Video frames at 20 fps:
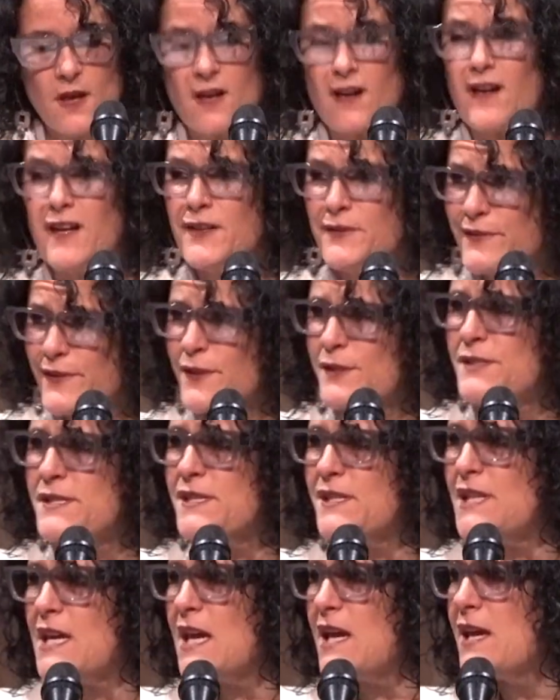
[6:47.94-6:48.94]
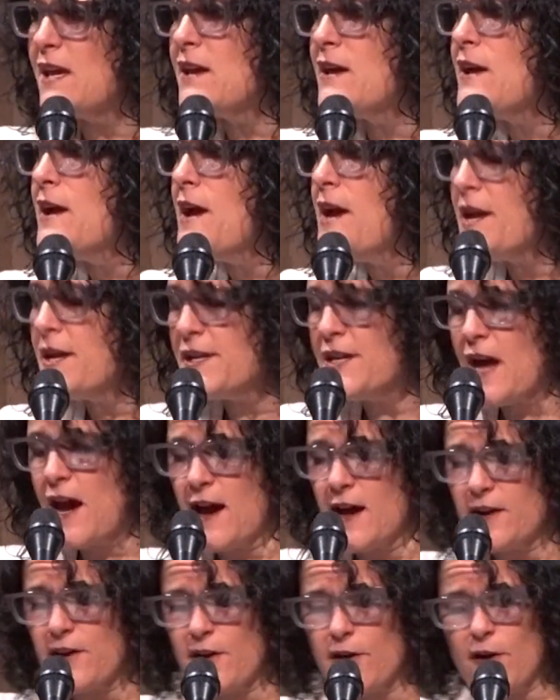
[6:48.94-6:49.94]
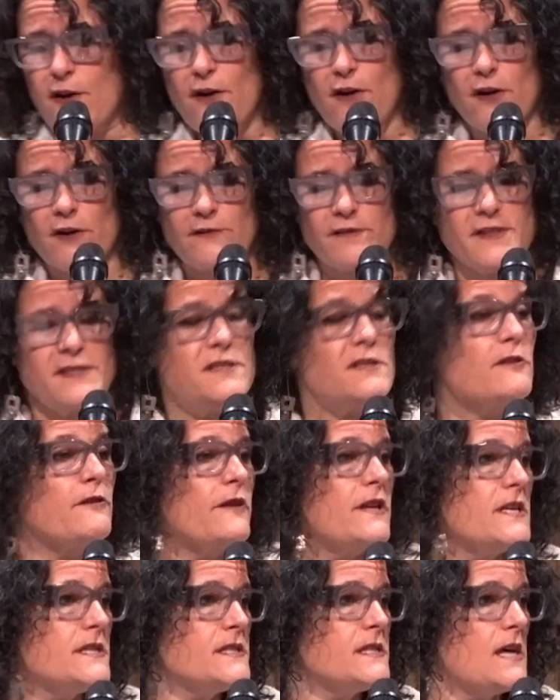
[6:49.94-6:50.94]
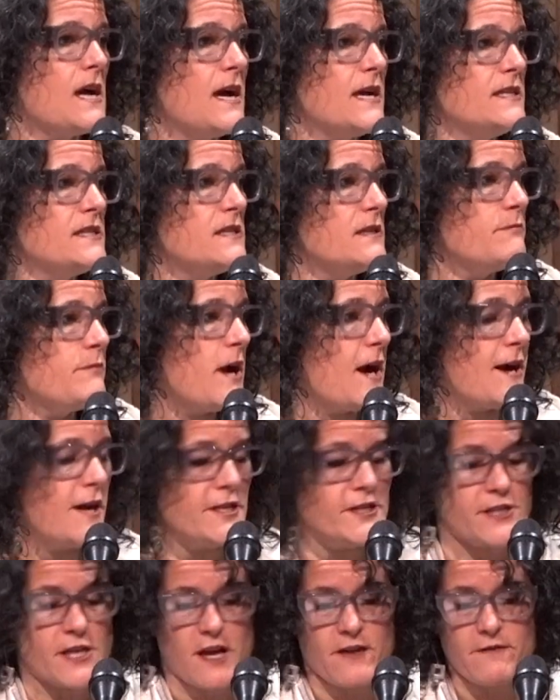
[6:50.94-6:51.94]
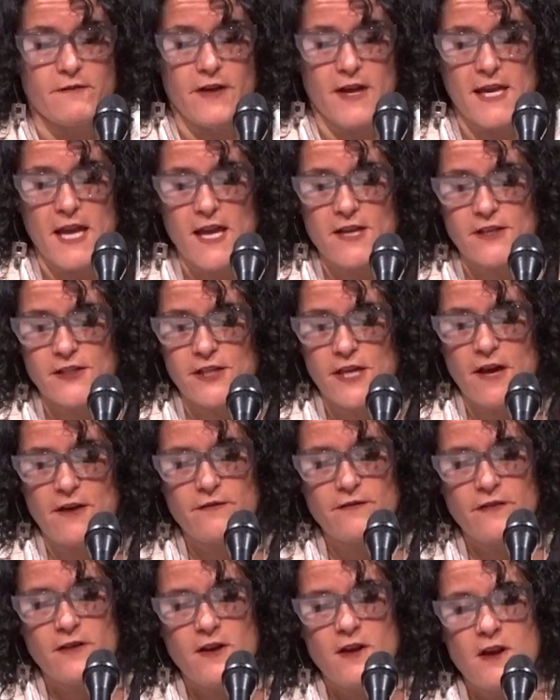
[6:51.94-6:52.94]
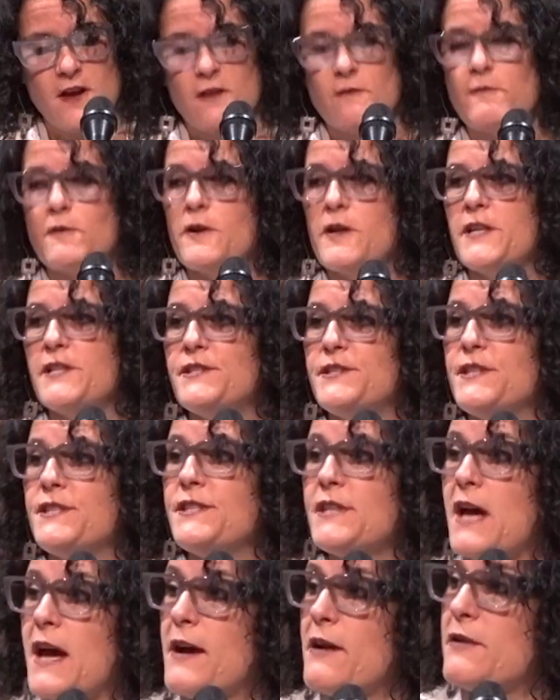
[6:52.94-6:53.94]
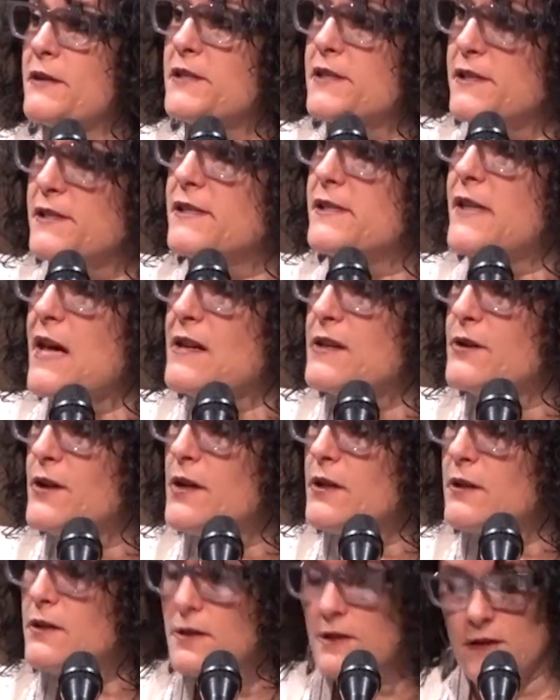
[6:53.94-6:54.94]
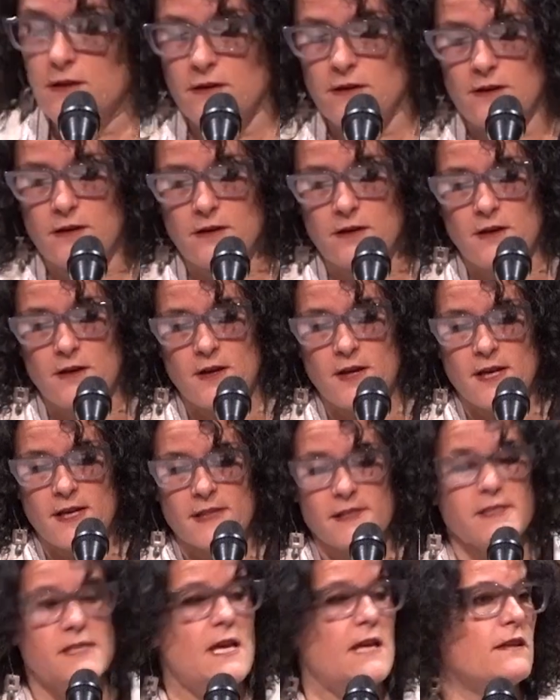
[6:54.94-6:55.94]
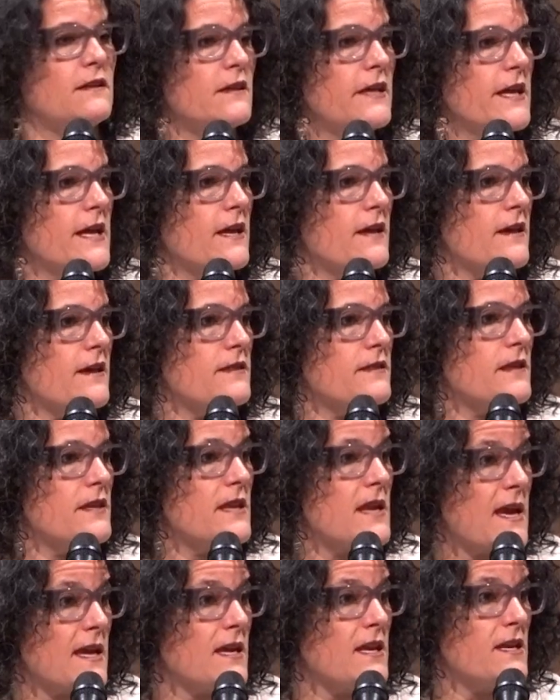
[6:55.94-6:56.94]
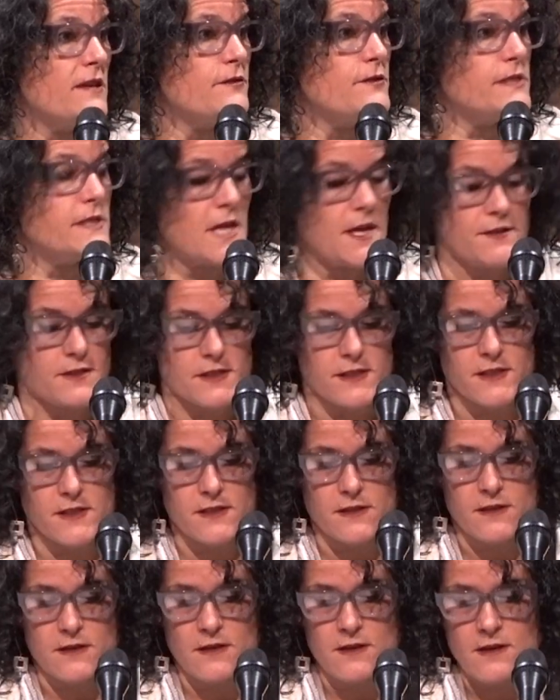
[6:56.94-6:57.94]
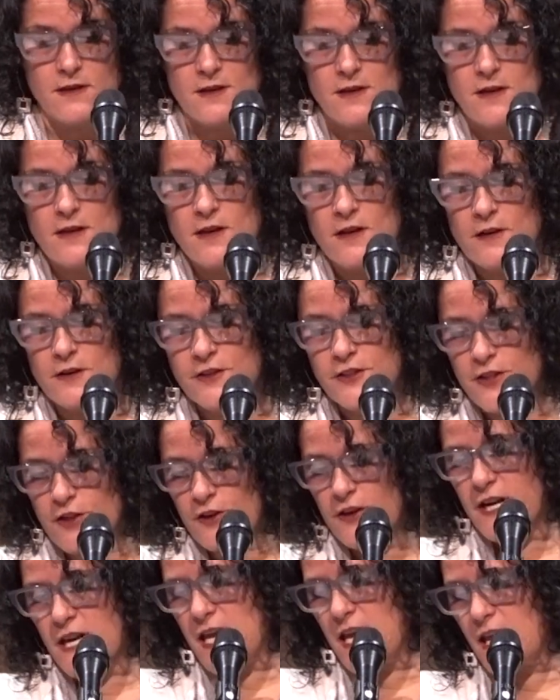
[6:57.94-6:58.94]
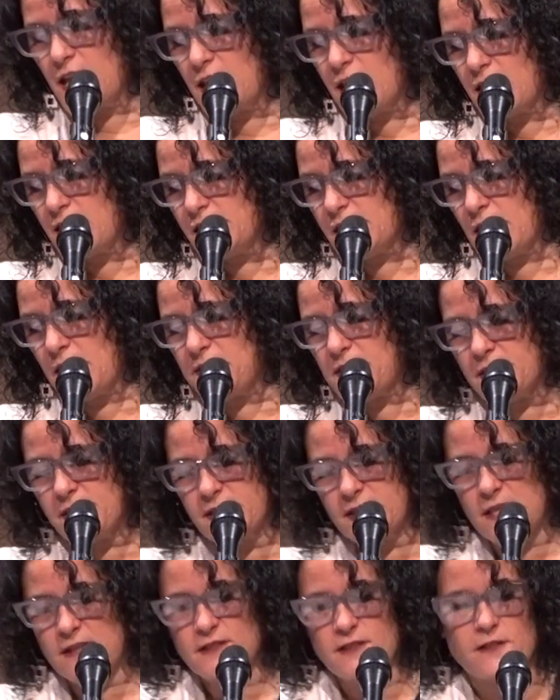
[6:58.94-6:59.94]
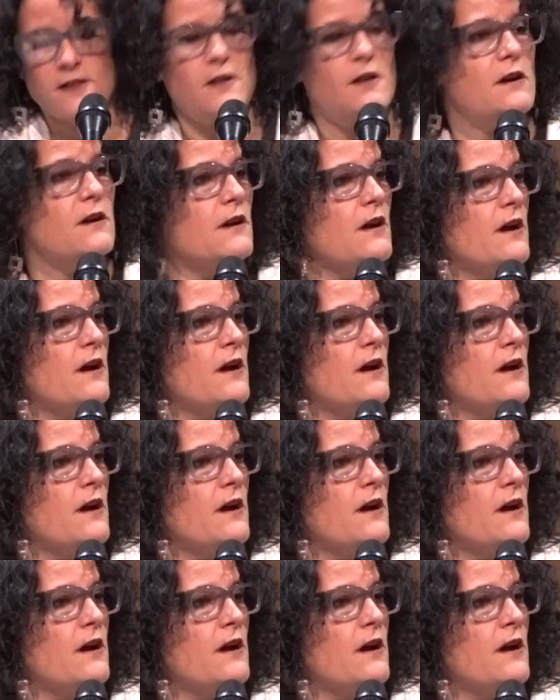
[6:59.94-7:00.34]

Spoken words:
Conversely, Yaakov is criticized in Parashat Vayeshev for his desire to settle, settling in the negative sense. Journeying is at the center